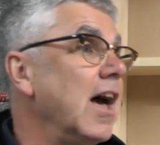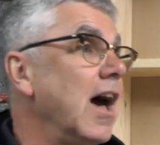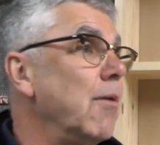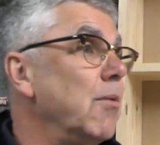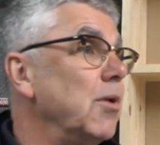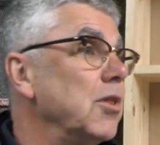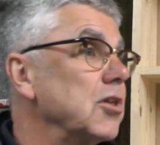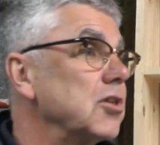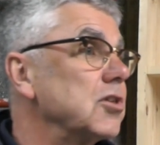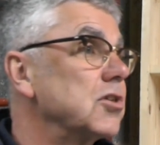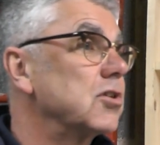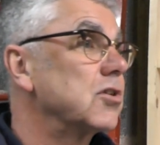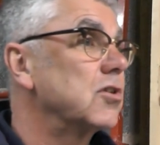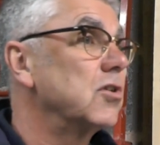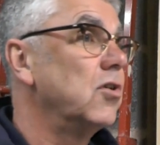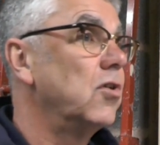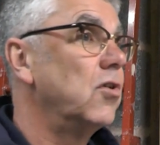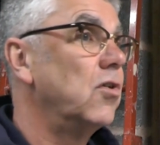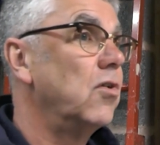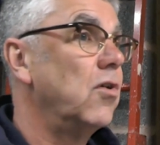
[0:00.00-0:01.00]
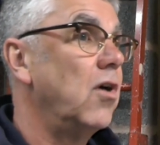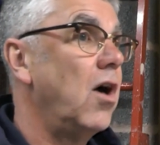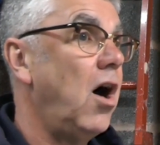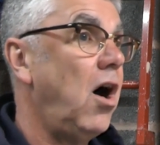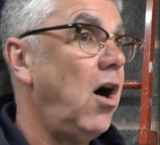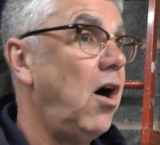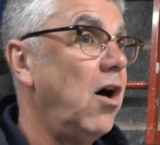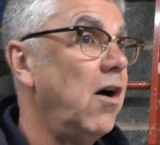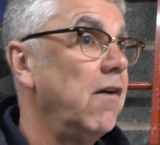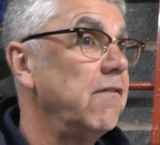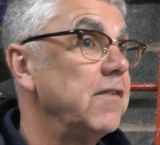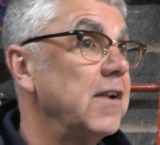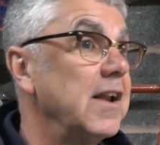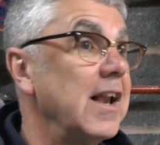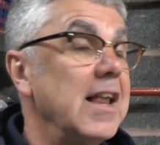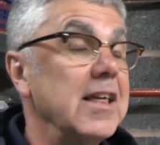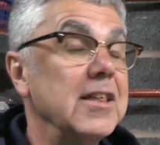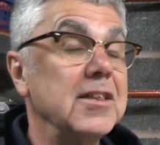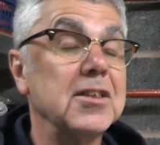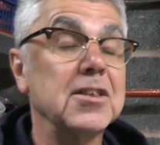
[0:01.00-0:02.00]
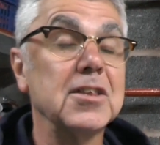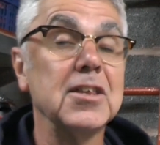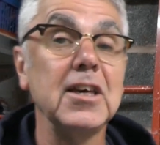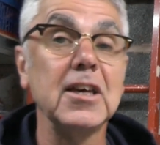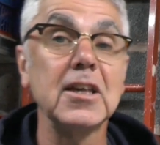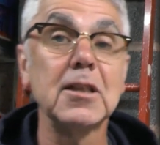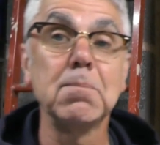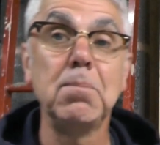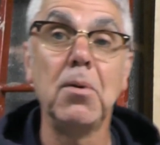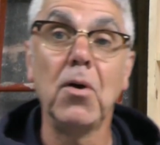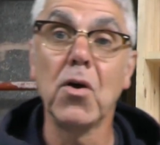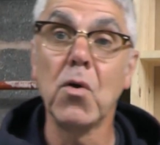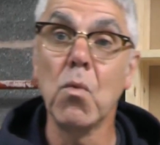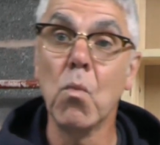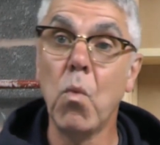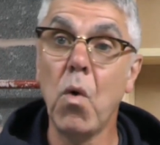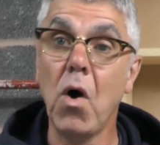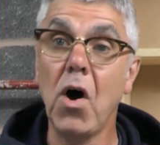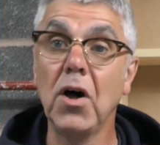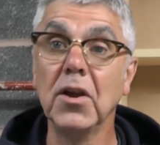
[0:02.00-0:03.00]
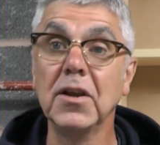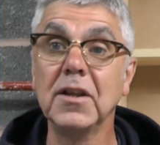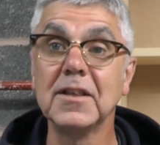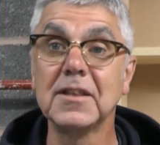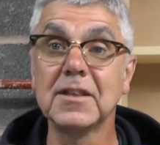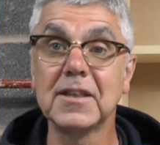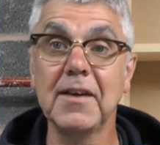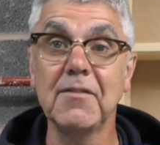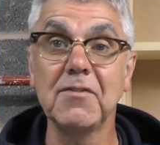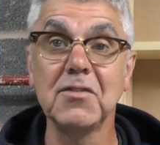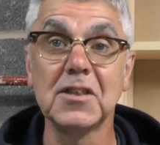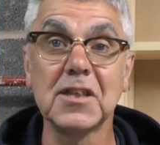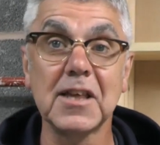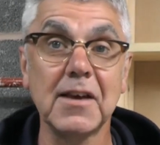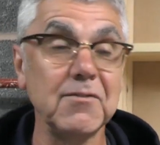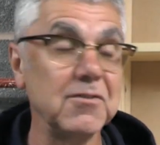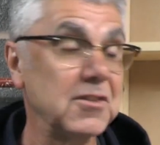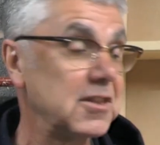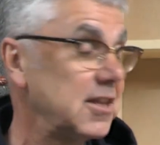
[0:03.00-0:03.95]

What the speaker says: with a score of 6.177